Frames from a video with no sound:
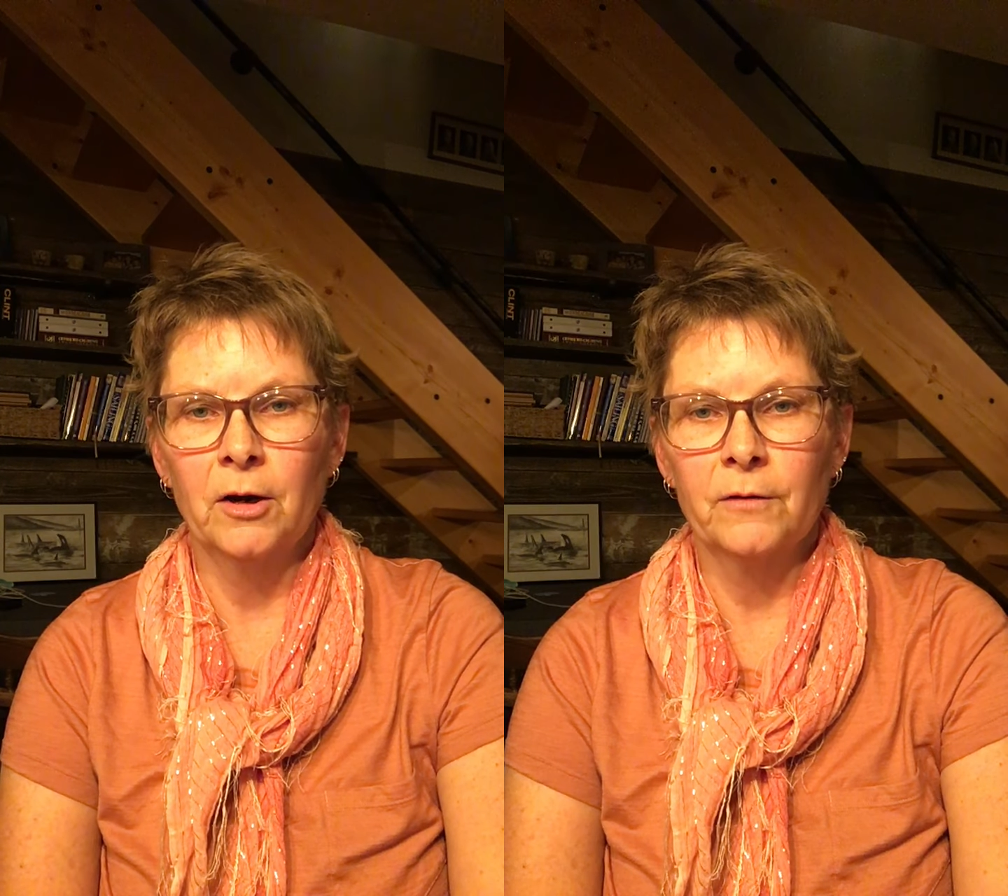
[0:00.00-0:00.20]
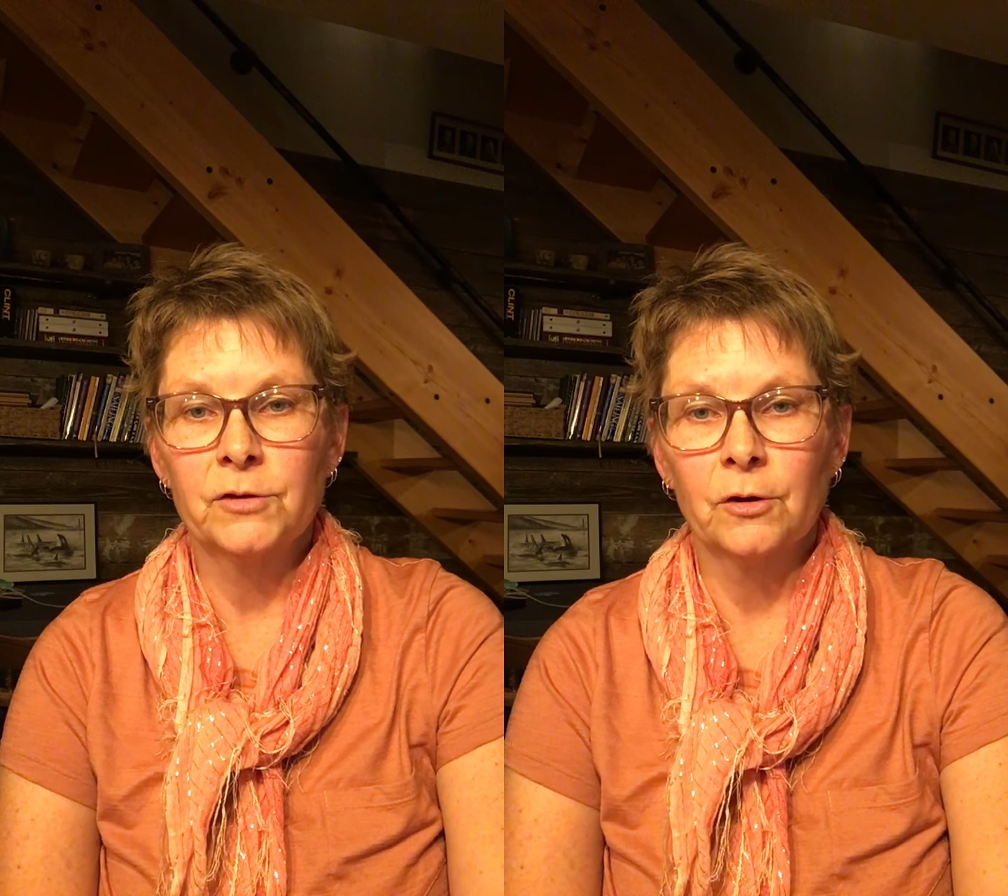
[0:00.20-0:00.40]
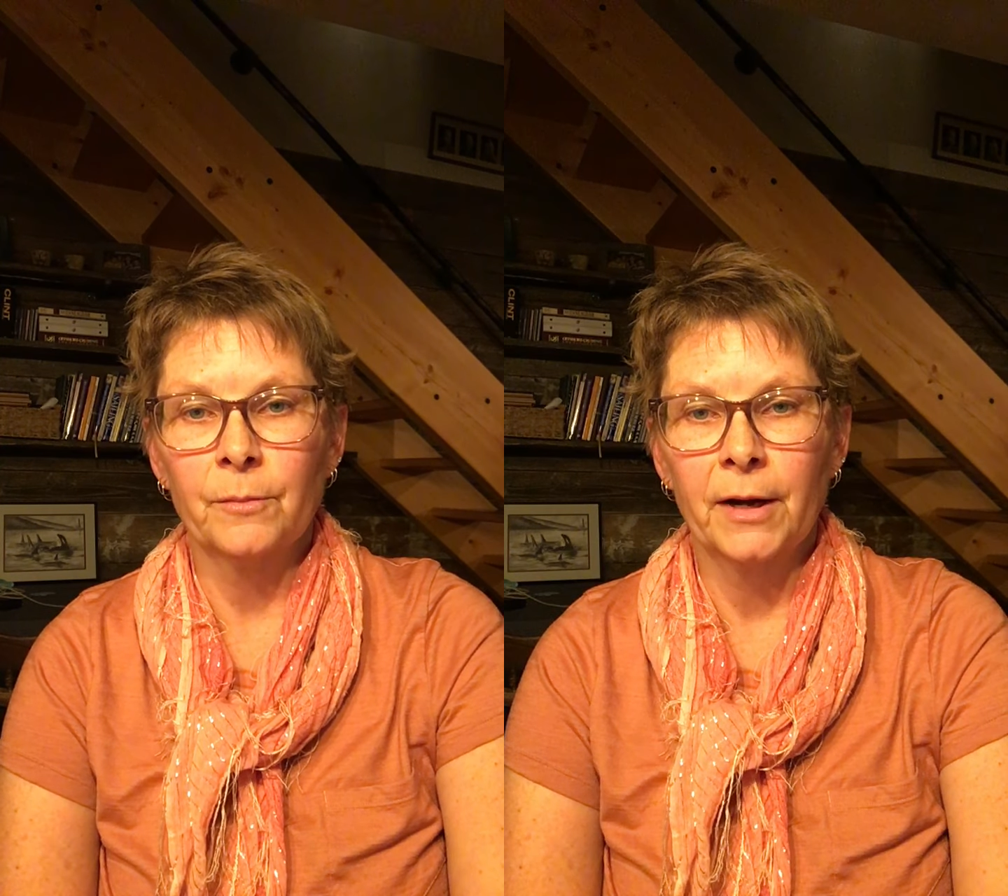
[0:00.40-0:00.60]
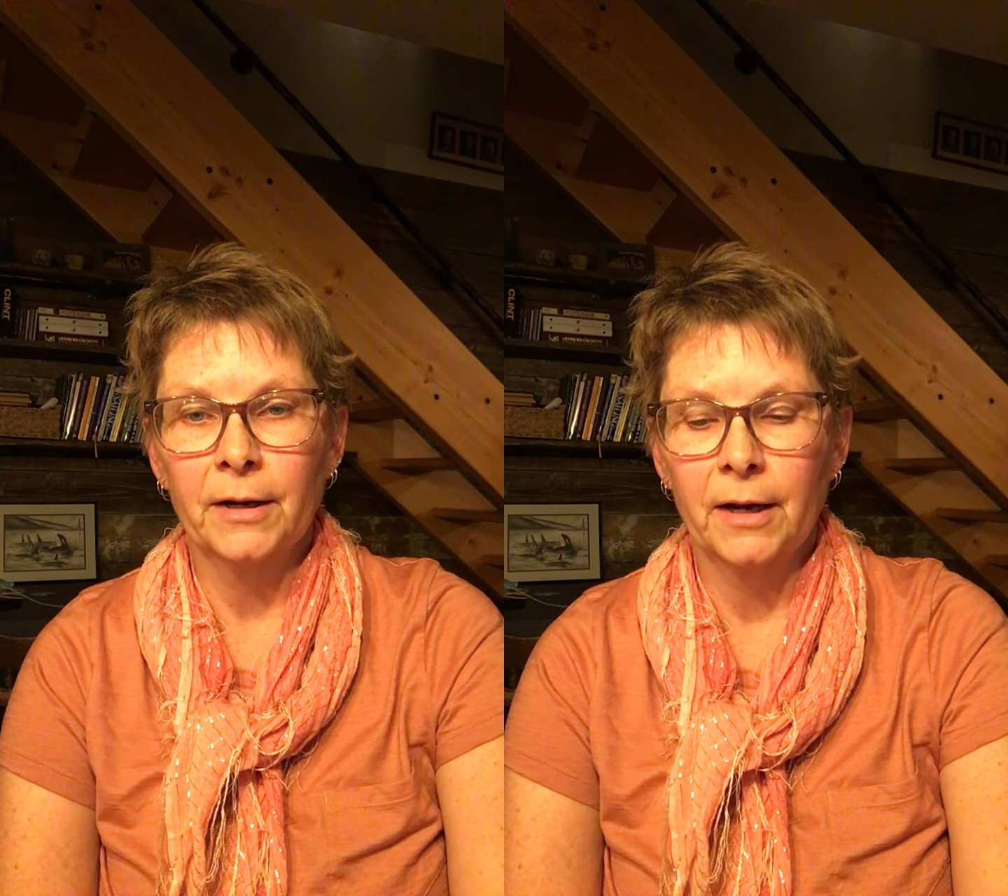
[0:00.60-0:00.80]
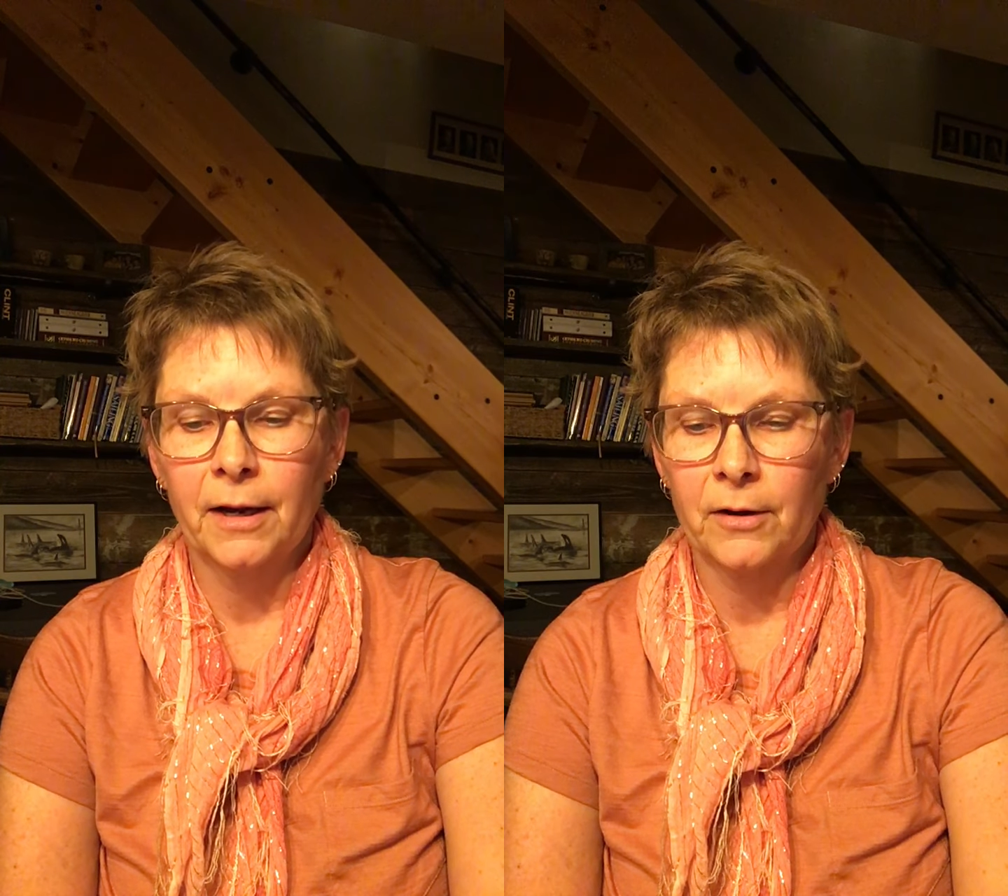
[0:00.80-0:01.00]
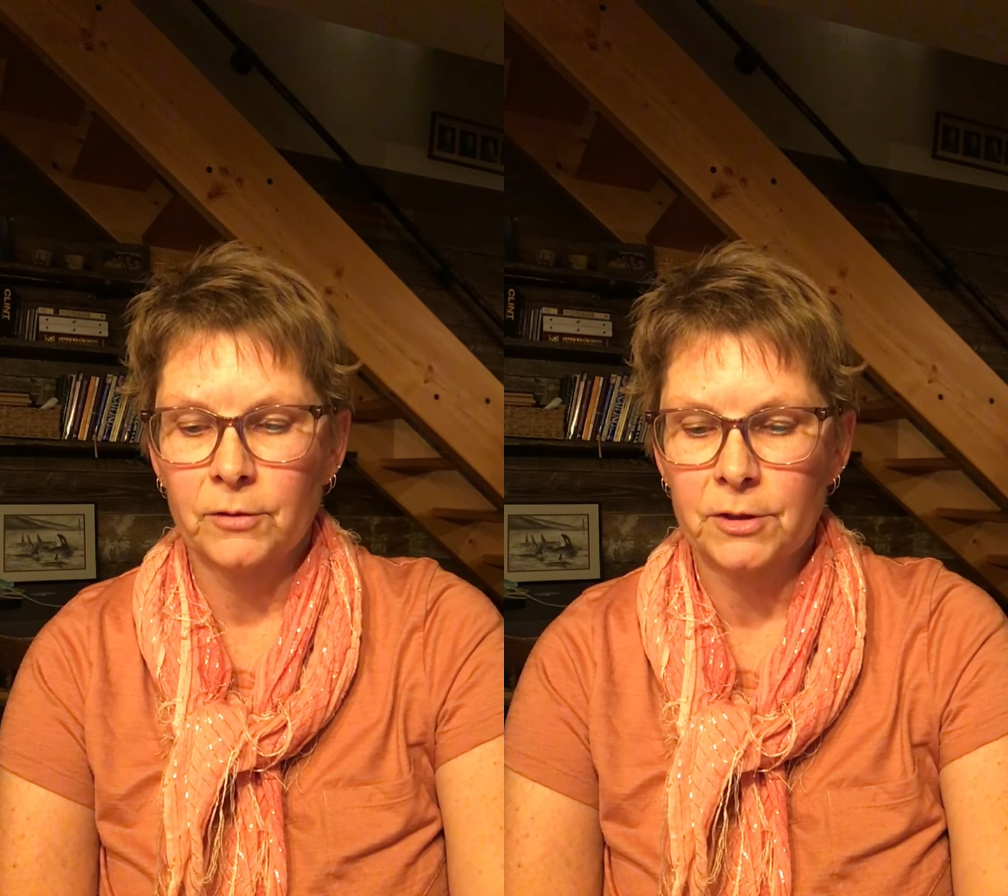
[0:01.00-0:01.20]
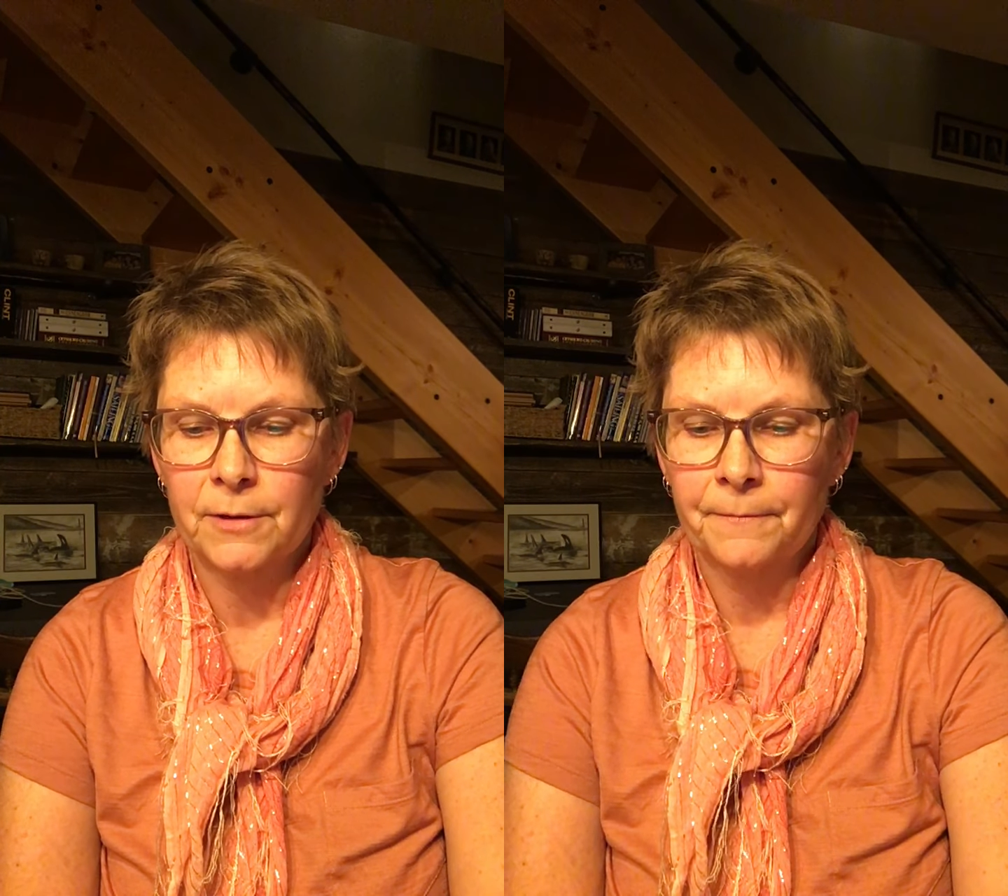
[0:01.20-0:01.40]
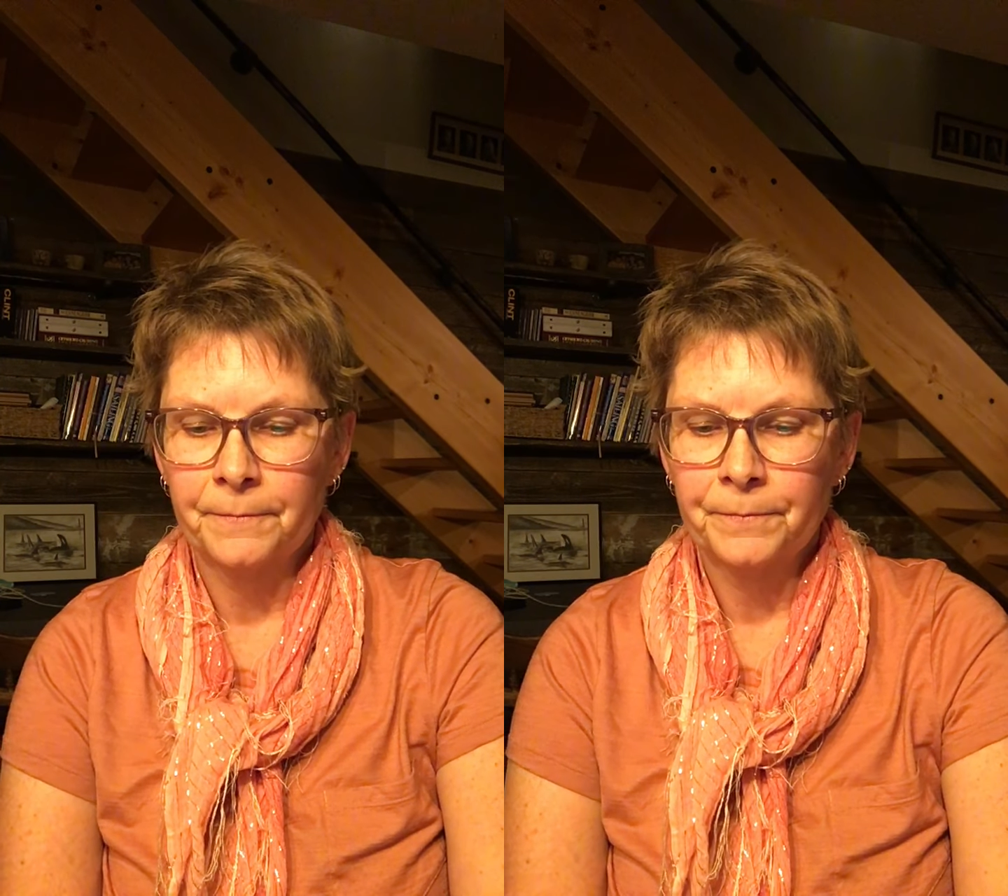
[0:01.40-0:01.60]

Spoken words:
offshore bank accounts.